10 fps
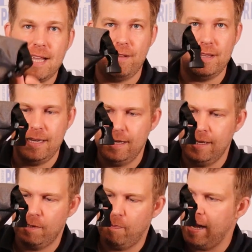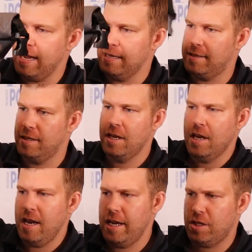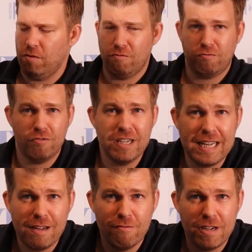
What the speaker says: down into place. It's really,